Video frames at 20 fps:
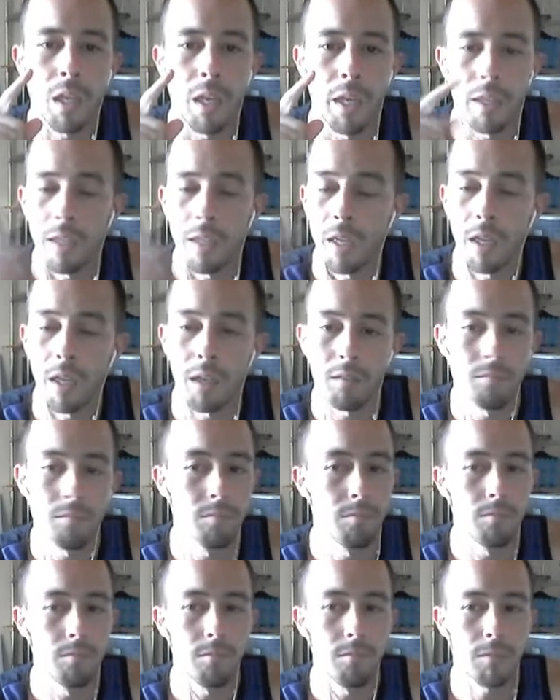and
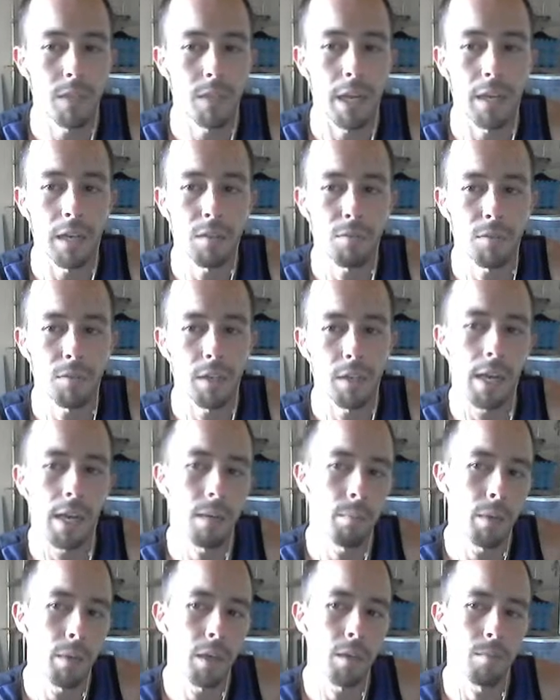then kind of
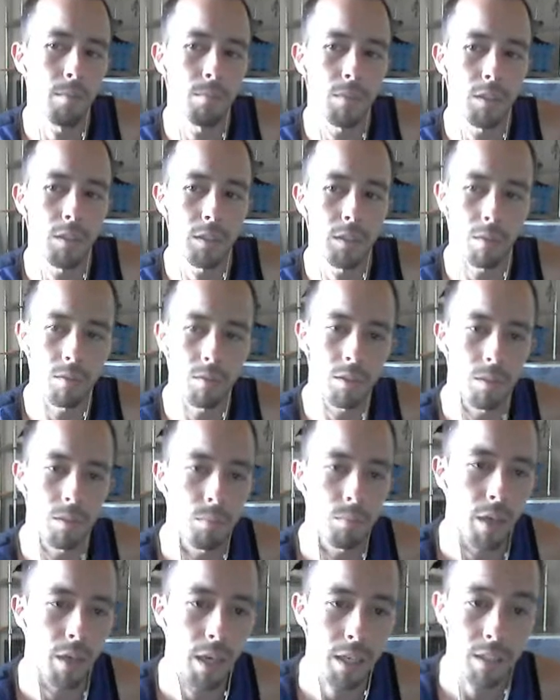forgot about them because I was
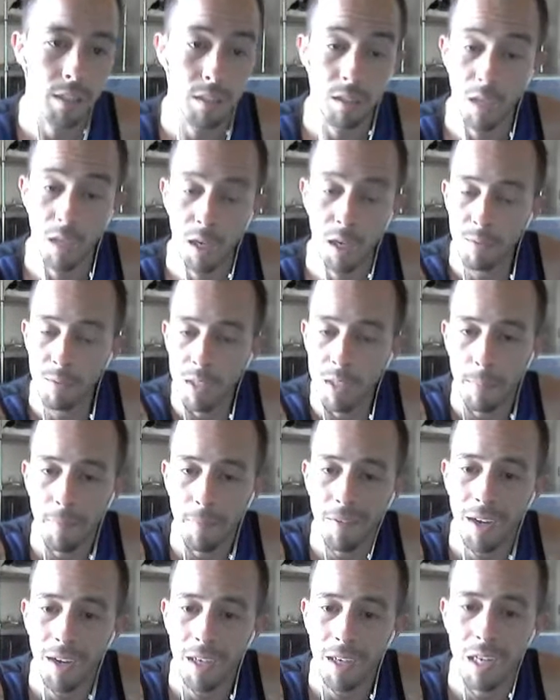surprised. Every time
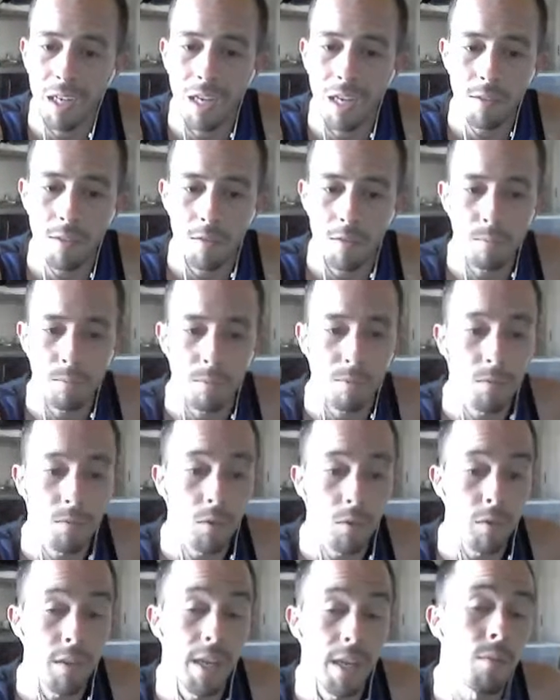I've had consoles
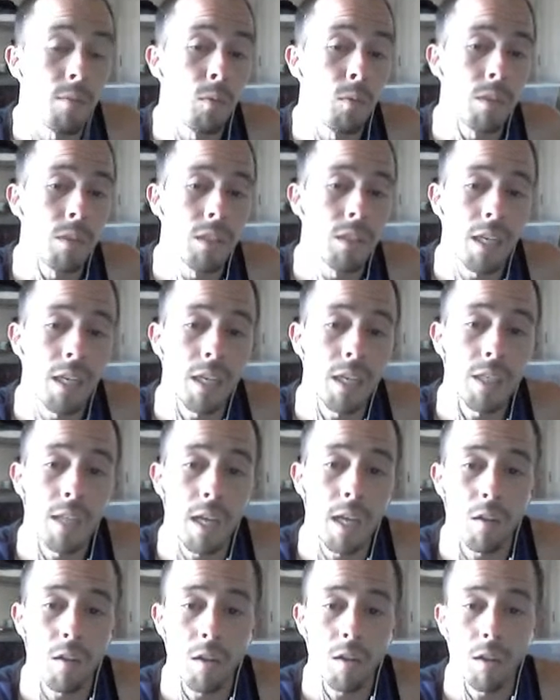before, they haven't really taken
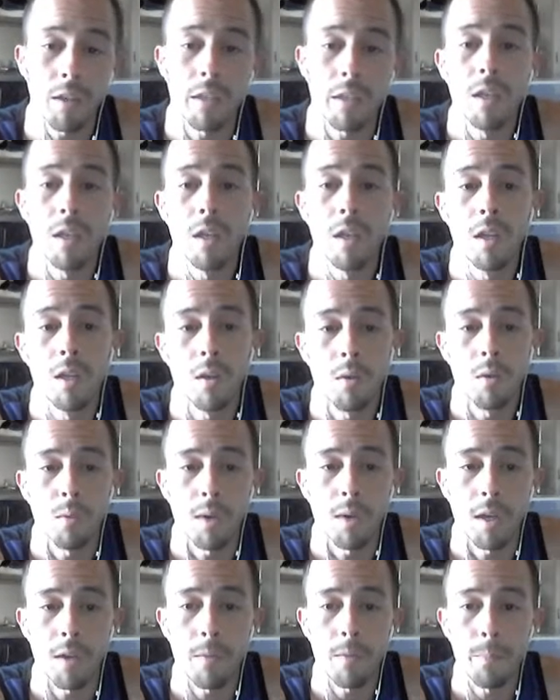that long.
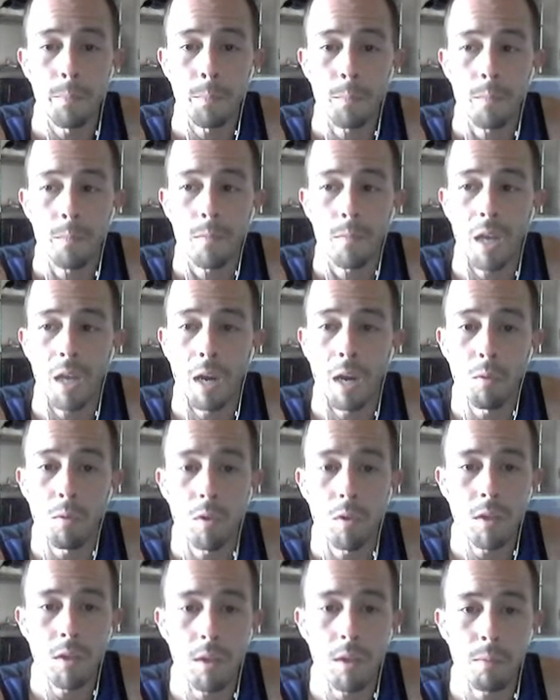Well, I
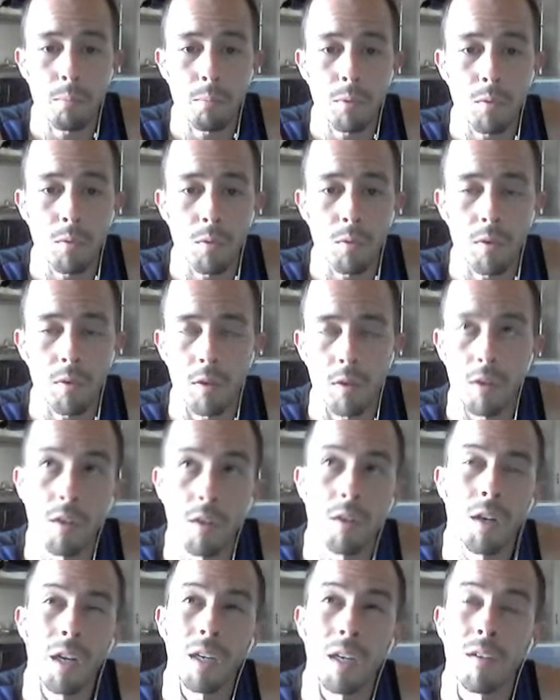woke up
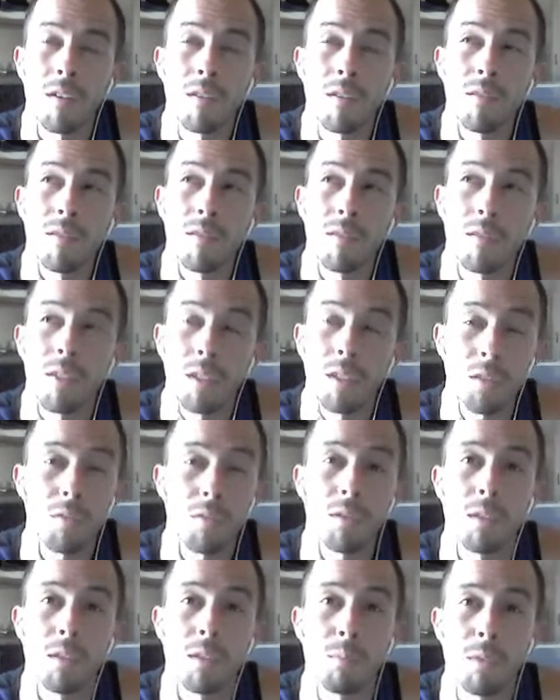or I know this
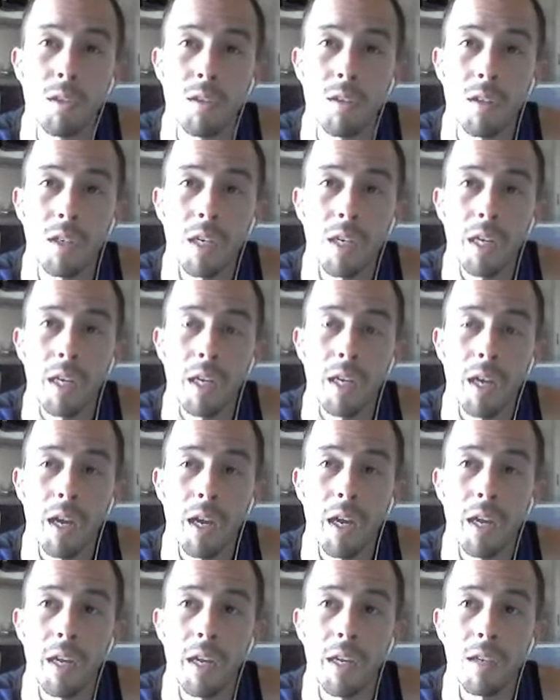was in the middle of the day.
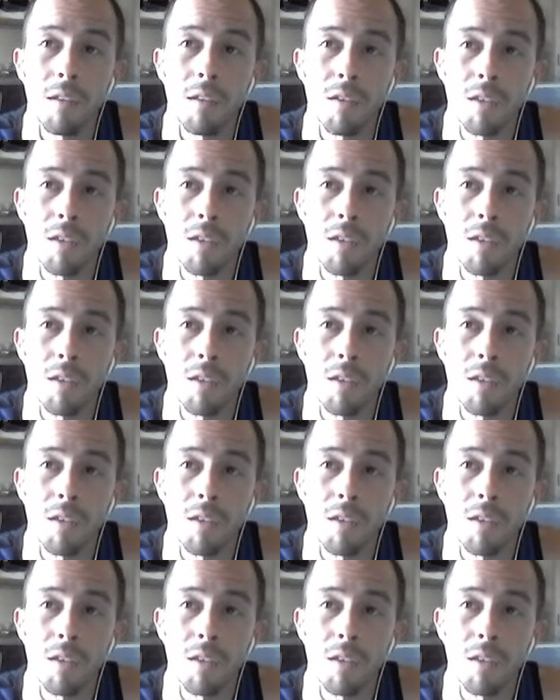I